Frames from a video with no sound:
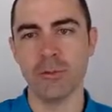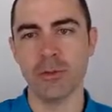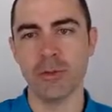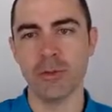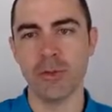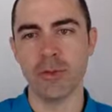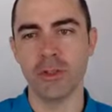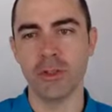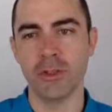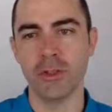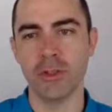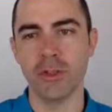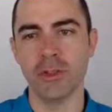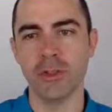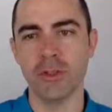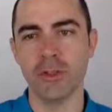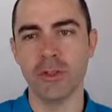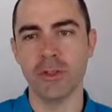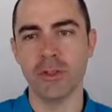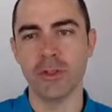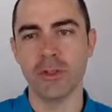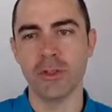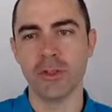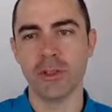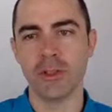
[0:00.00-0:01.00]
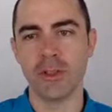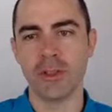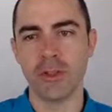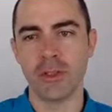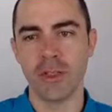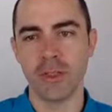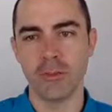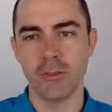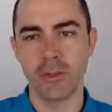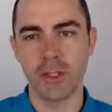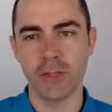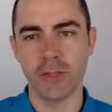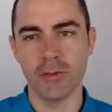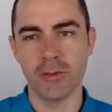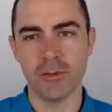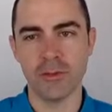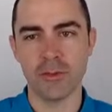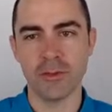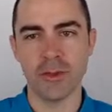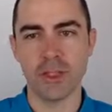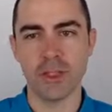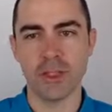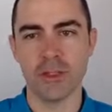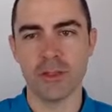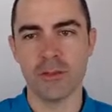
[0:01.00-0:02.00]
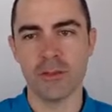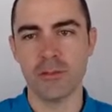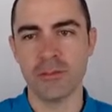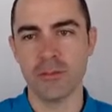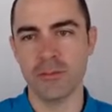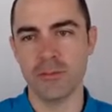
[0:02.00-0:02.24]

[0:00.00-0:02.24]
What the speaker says: pointing a bit dragged